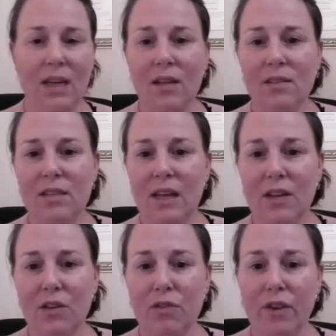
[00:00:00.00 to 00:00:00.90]
sounds
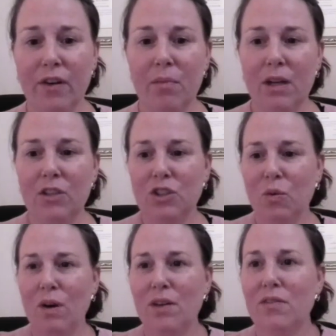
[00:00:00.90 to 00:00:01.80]
like you very much are
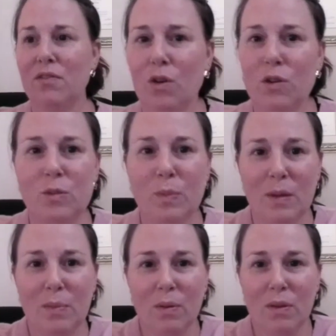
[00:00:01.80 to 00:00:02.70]
one of those
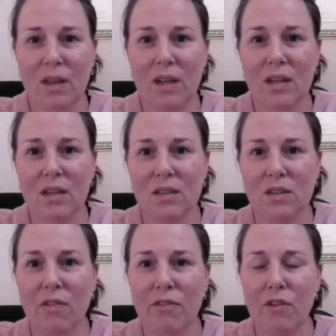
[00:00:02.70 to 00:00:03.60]
people that is
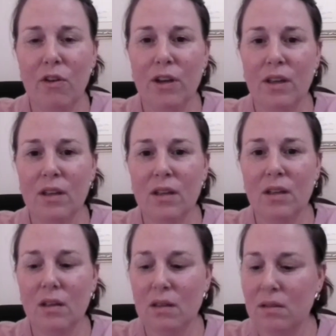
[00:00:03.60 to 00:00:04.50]
offering
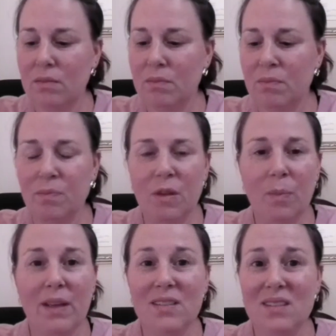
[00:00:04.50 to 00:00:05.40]
the
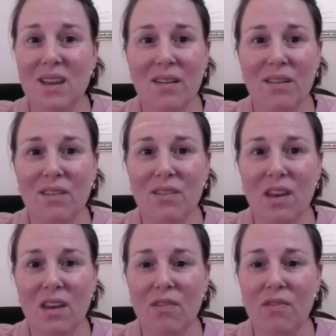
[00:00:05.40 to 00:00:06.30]
best standard of
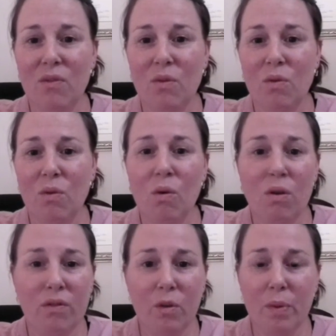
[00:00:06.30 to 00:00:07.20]
care for all
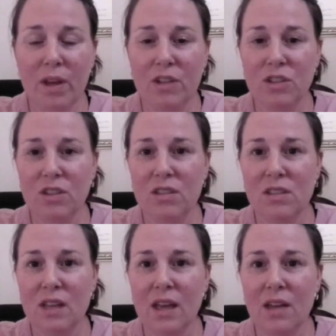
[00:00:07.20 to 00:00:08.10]
of your
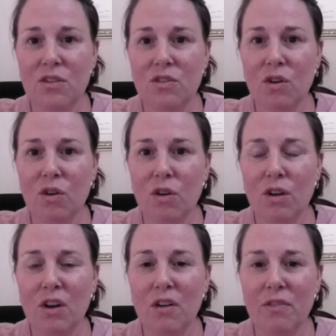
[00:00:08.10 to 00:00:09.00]
patients, and not
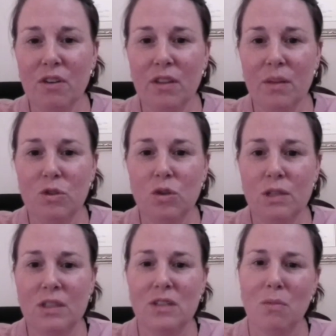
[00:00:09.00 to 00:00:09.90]
only offering them
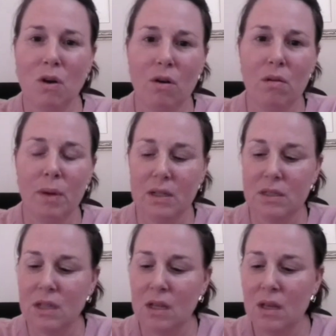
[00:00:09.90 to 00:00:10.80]
choice tomorrow,
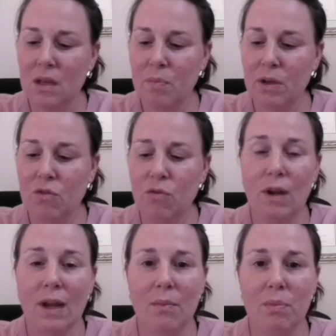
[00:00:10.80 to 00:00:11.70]
but
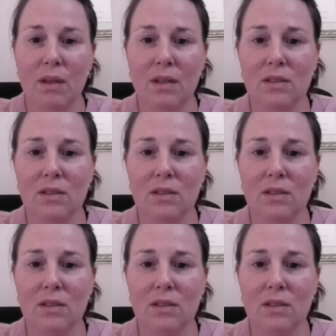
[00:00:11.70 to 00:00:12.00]
really